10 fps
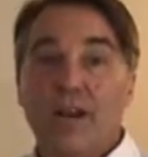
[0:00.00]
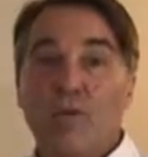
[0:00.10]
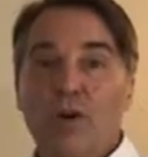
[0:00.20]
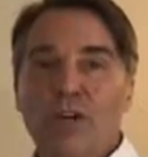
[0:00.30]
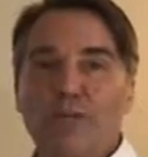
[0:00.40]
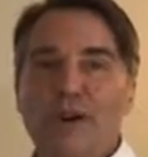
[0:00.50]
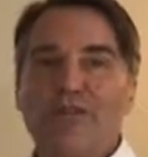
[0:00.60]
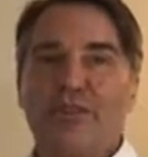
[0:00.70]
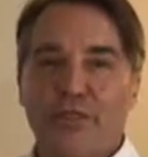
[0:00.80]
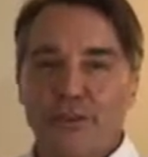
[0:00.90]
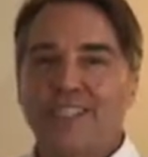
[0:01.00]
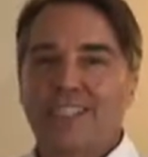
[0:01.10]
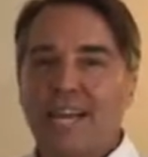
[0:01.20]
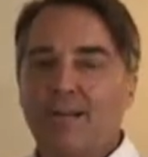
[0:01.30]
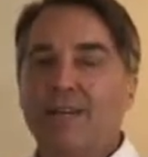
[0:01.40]
right, welcome to our third
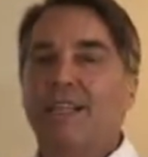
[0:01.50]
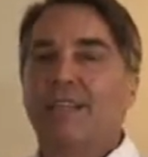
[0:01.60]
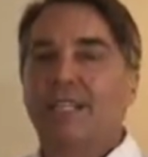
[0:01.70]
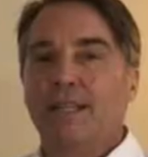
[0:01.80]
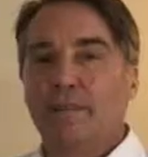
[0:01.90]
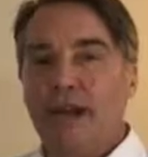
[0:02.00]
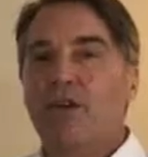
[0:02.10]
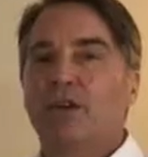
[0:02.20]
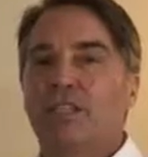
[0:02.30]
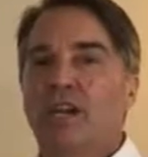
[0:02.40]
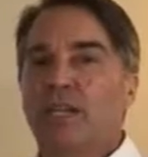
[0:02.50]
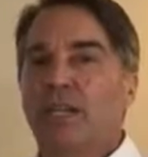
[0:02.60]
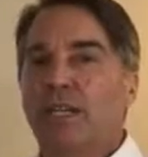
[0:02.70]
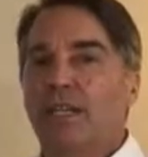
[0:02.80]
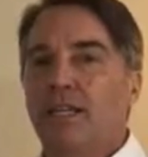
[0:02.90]
segment in the Power
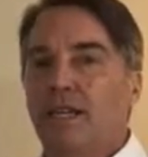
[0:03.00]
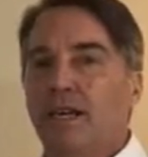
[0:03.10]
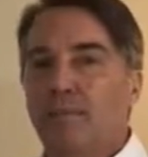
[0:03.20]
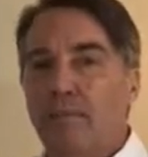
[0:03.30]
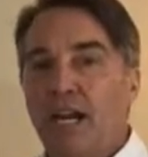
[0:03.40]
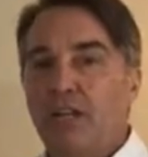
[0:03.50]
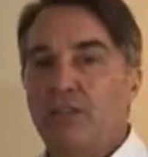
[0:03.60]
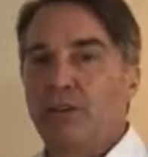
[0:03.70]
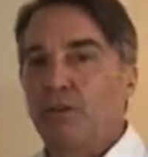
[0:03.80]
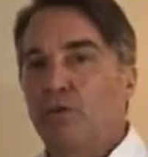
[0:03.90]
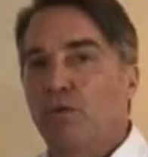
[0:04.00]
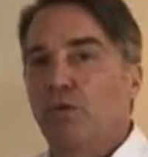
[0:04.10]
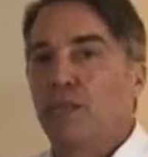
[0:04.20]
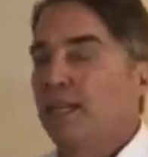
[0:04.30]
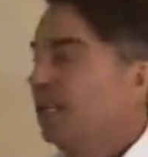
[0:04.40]
Autonomy Biosphere
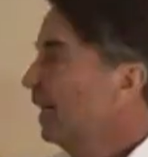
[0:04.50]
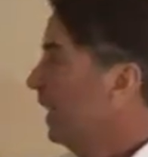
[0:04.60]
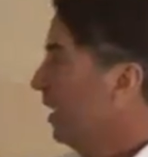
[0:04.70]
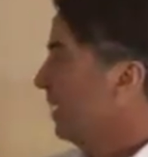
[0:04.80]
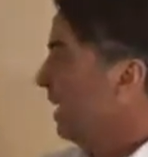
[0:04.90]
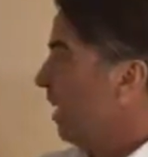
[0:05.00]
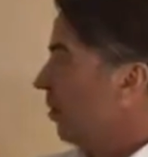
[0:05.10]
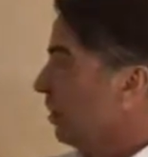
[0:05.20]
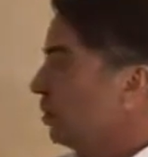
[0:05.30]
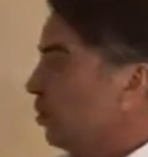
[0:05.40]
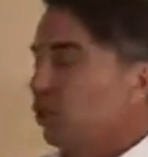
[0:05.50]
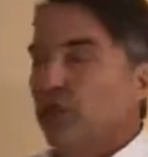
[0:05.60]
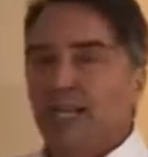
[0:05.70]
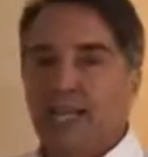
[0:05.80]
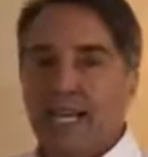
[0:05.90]
Rule. And now we're going to start
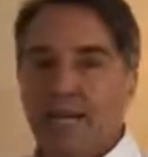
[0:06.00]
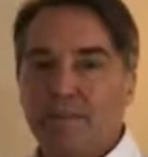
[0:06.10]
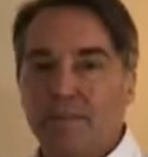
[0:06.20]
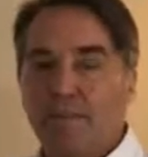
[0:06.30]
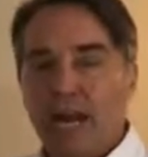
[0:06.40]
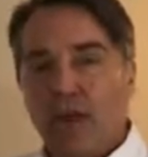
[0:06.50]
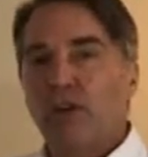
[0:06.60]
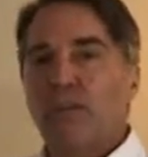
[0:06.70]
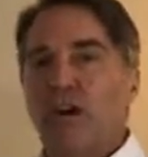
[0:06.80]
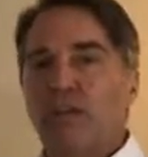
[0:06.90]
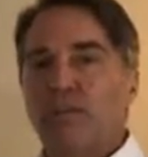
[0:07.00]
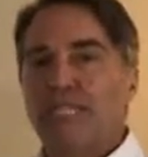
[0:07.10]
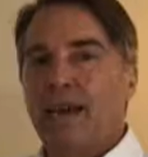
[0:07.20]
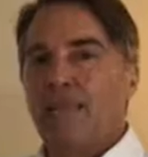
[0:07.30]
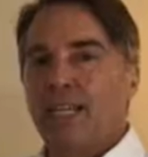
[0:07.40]
looking at power autonomous
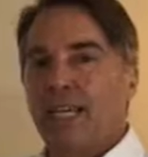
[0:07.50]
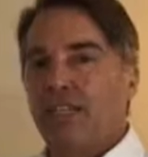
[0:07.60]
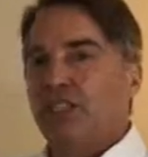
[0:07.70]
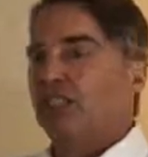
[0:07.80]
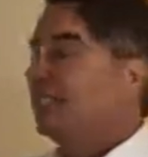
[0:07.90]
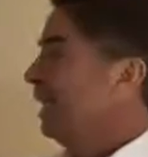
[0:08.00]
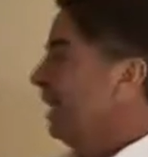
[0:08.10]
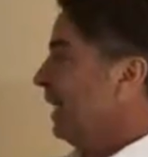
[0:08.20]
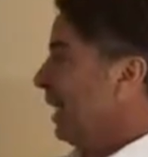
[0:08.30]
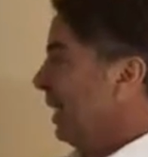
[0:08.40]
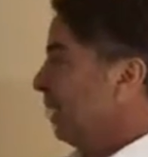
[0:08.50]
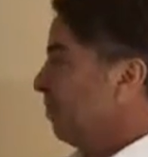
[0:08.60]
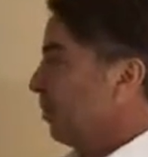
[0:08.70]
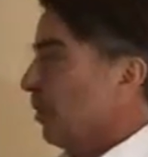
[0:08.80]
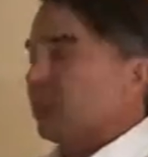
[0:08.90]
applications
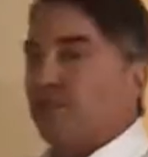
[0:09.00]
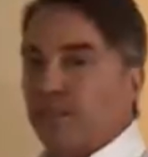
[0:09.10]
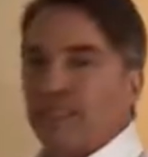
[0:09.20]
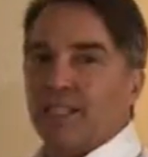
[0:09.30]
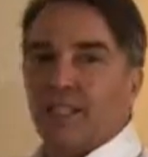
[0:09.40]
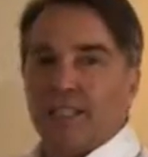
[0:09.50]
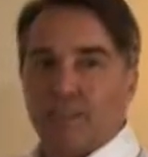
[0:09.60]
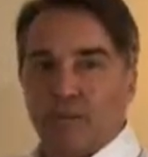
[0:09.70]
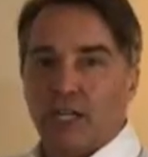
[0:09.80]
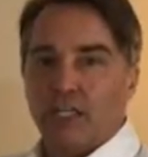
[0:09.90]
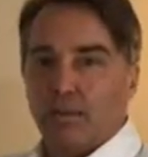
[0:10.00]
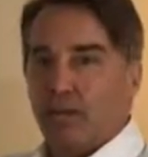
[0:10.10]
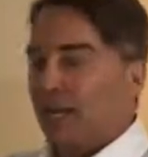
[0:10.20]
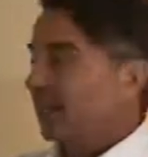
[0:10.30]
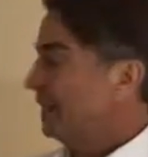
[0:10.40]
in production facilities, in production
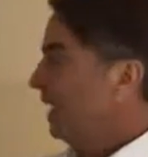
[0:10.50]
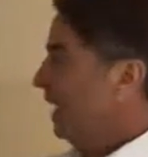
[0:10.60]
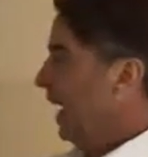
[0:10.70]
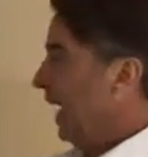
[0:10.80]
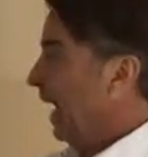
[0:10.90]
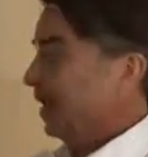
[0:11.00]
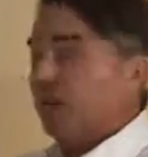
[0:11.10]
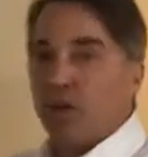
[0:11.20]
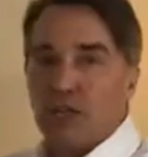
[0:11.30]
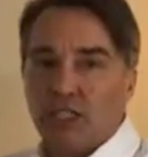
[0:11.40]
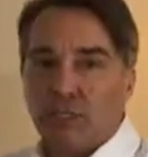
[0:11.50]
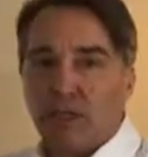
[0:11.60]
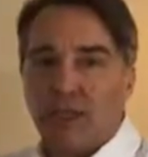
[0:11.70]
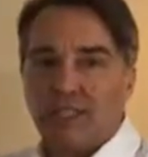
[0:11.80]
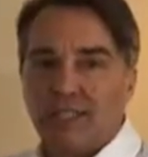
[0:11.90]
plants, and in production
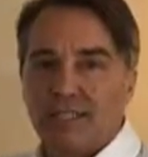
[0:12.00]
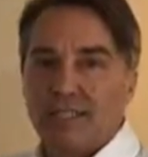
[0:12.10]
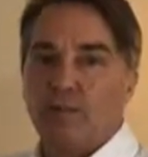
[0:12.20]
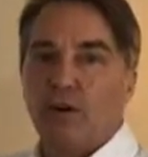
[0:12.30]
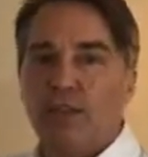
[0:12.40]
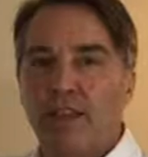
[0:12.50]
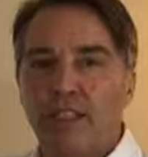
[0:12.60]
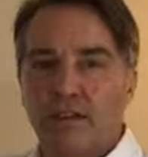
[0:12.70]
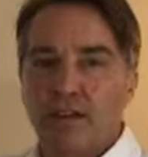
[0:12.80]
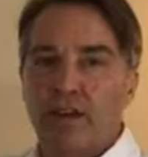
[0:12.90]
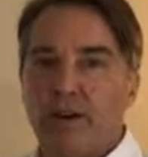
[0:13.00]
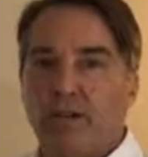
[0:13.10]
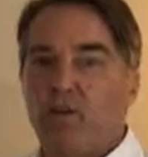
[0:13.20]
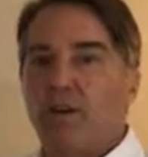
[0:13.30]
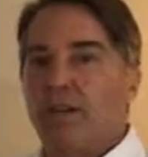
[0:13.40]
processes. Both of these are very
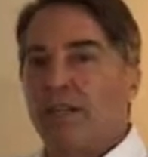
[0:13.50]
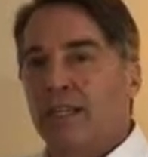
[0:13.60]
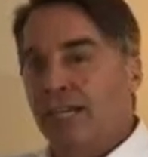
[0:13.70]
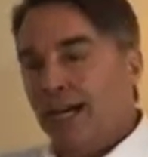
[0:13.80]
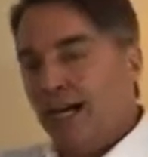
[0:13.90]
important